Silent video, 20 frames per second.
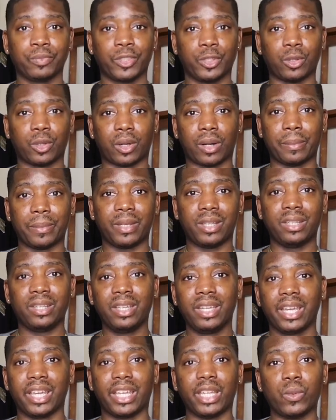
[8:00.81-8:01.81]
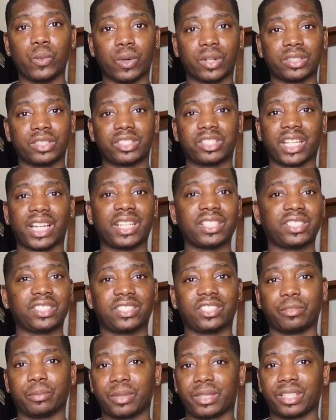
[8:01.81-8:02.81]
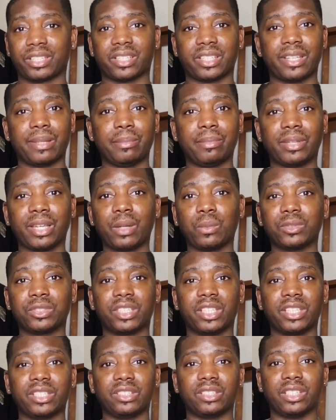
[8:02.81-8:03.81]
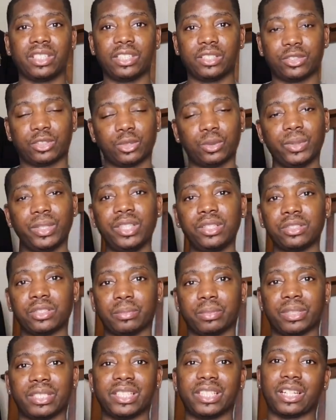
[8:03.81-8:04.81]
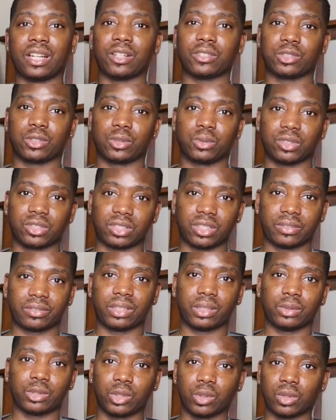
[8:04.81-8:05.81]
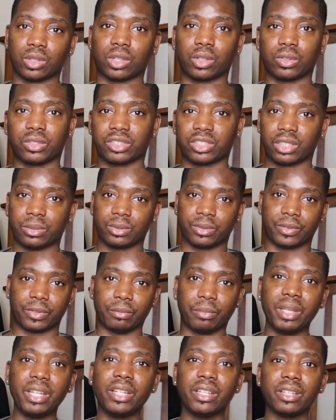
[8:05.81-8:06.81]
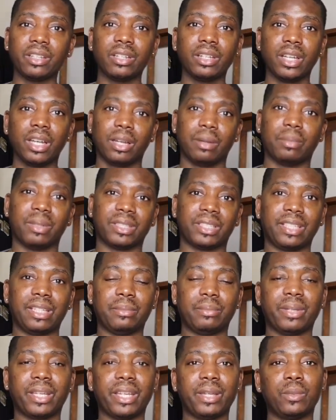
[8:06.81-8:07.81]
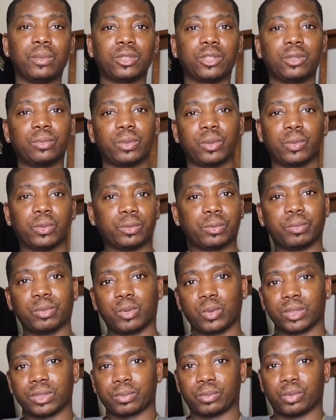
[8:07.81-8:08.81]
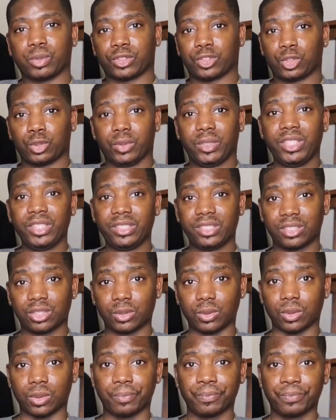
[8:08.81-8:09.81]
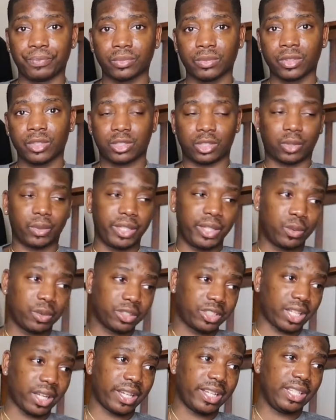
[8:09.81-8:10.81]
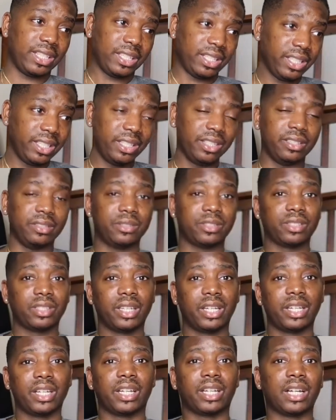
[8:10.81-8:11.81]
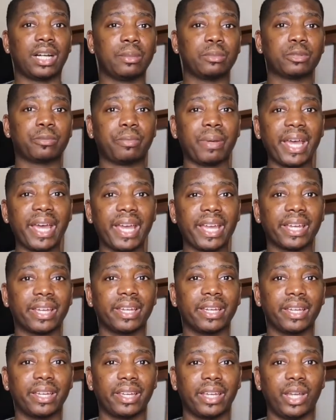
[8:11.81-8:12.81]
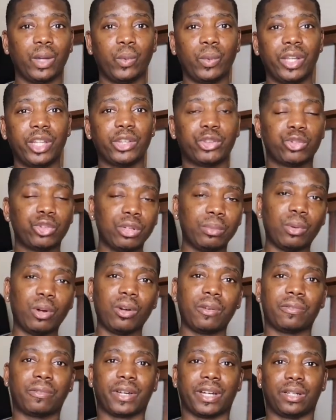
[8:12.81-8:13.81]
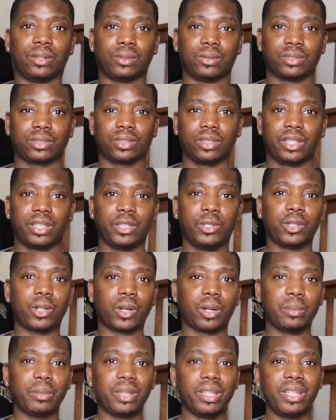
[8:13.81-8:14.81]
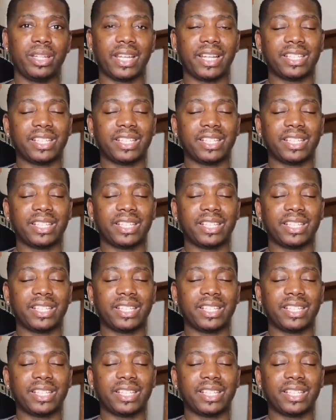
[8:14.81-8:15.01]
You know what I mean? He wanted to challenge himself because the NBA was getting a little too easy. But then also the stuff that was going on in terms of the media. But the NBA was too easy to him. So he leaves, comes back, and wins 3 more finals. You know what I mean?